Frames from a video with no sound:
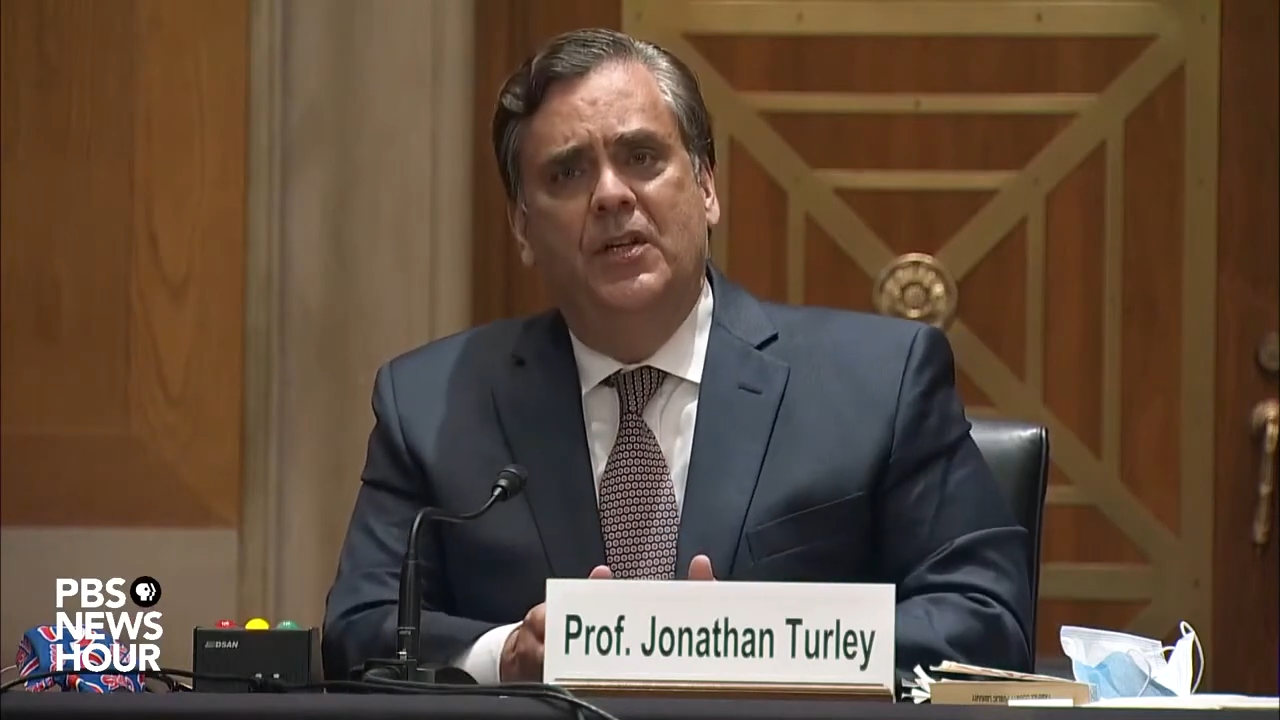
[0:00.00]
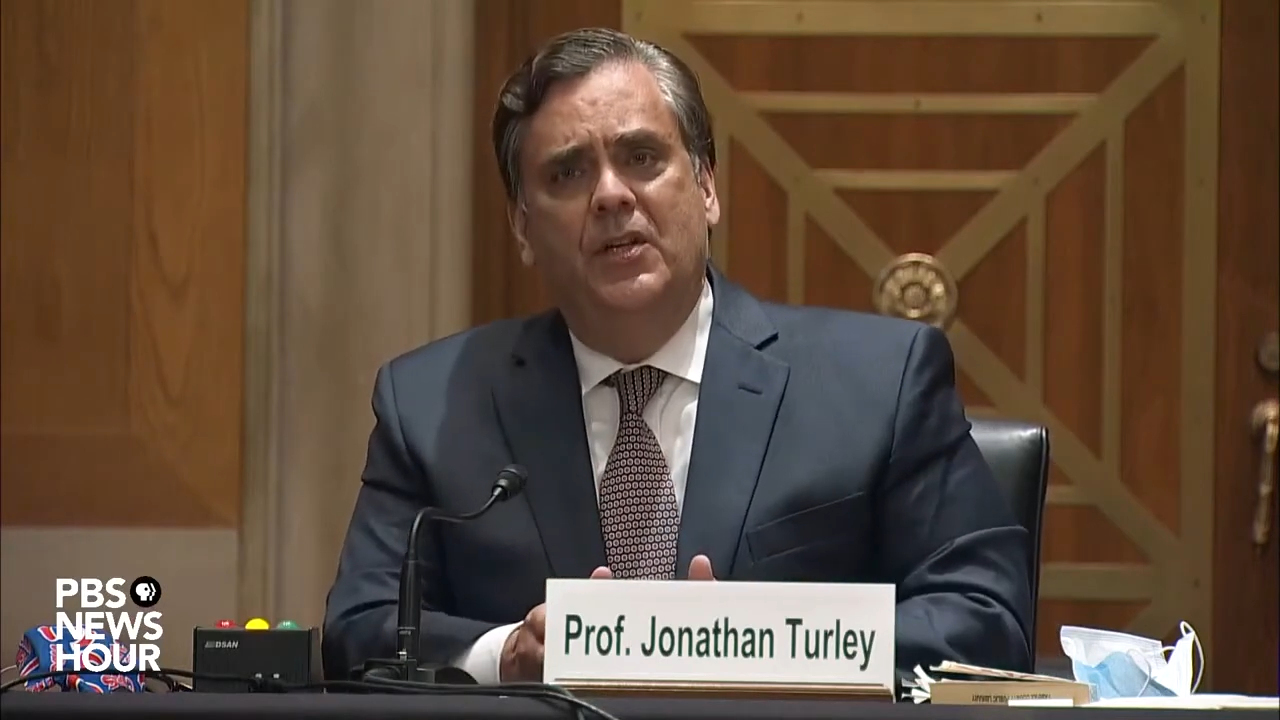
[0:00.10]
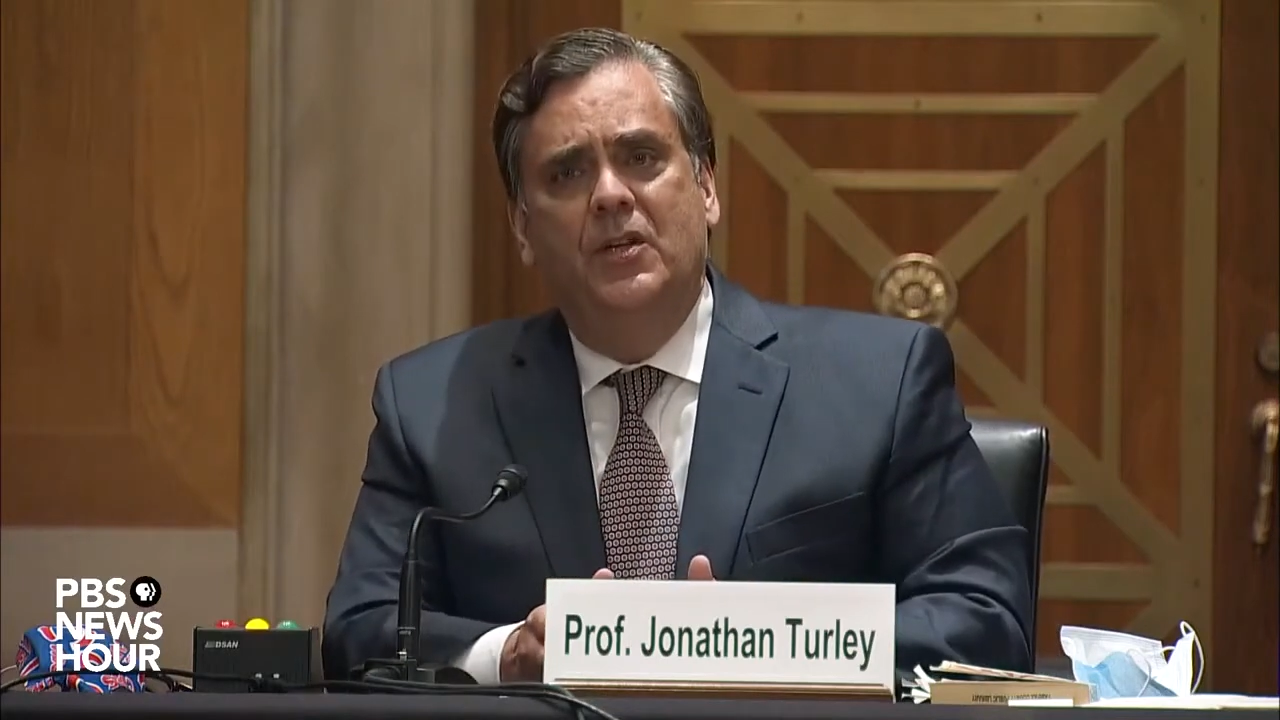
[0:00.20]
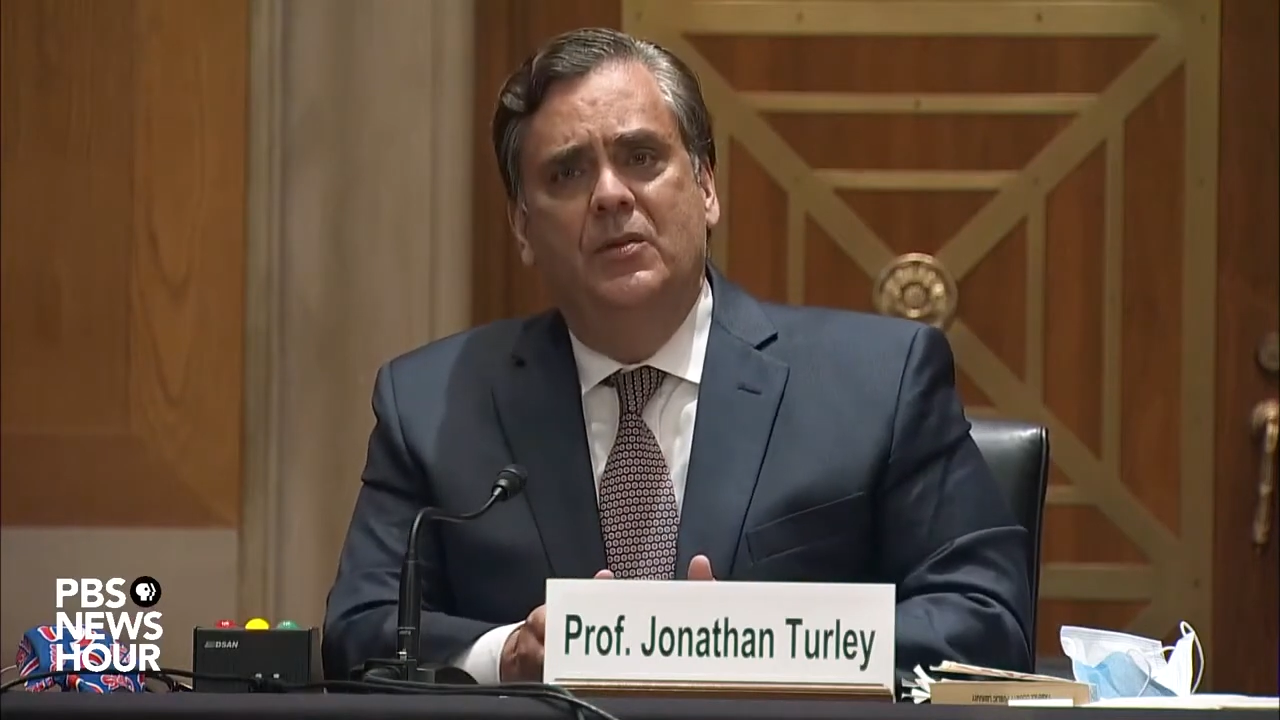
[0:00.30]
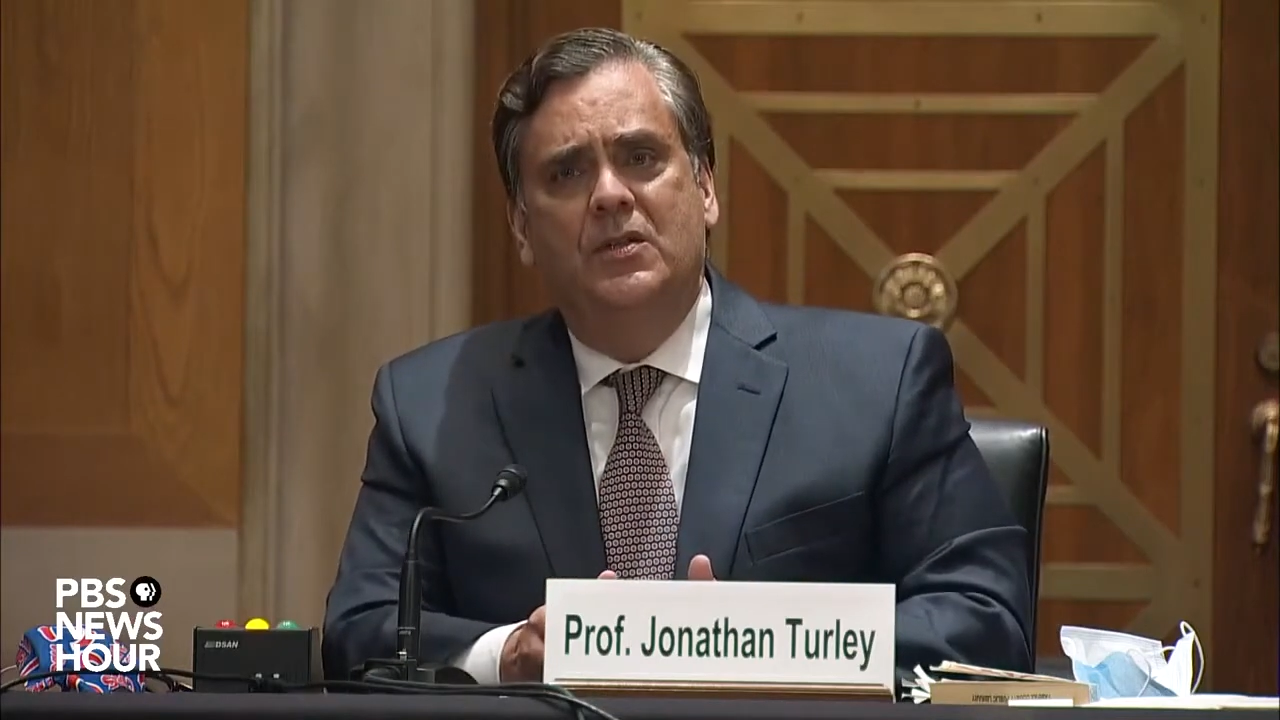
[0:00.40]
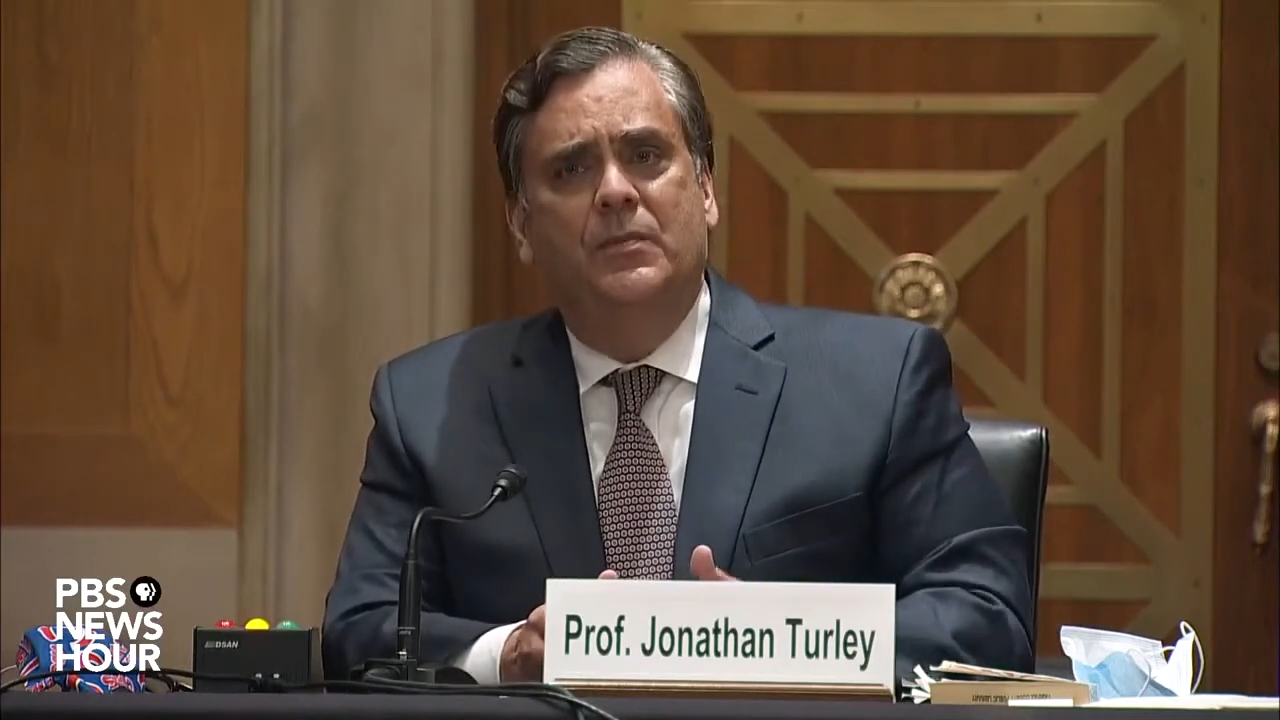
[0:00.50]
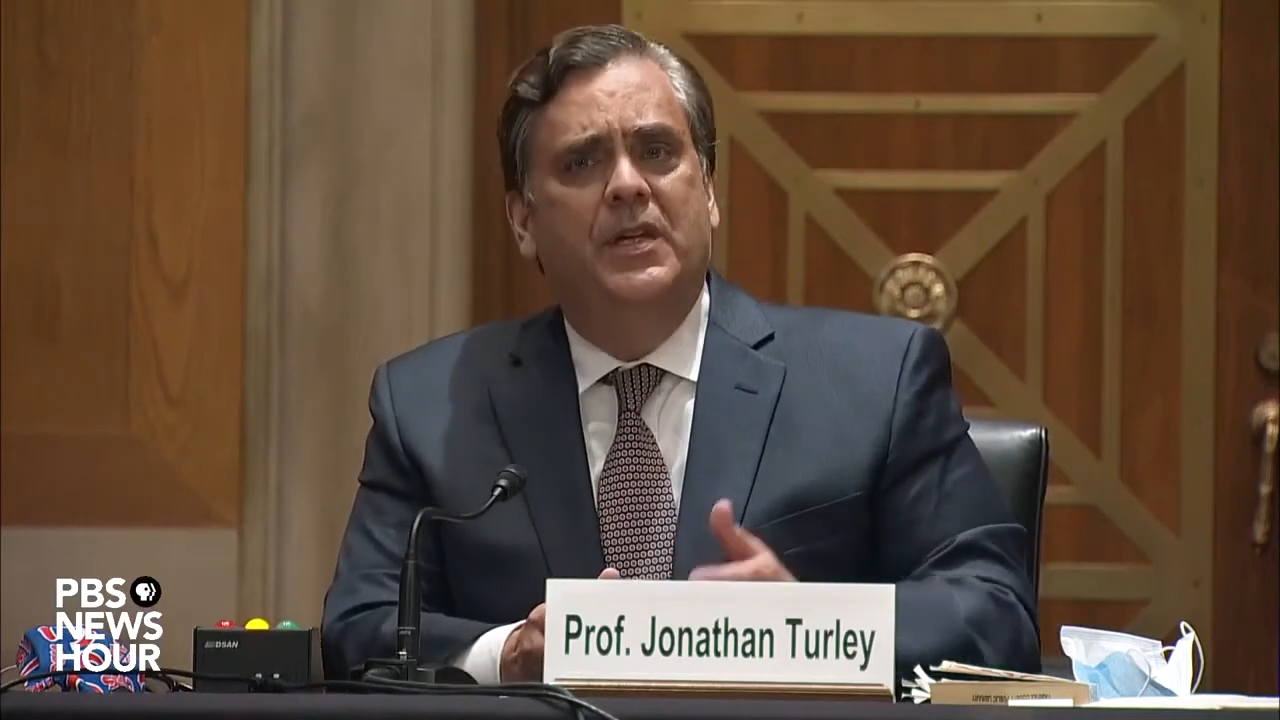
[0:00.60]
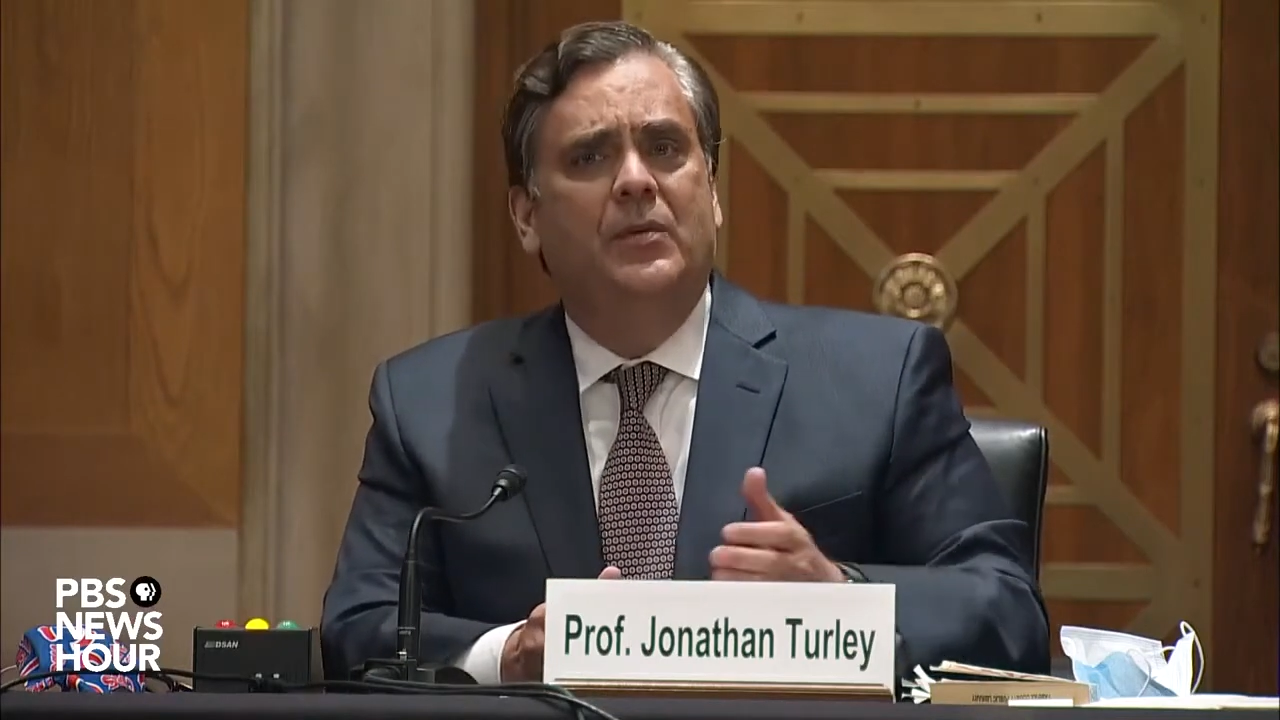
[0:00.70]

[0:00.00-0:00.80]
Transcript: accused of being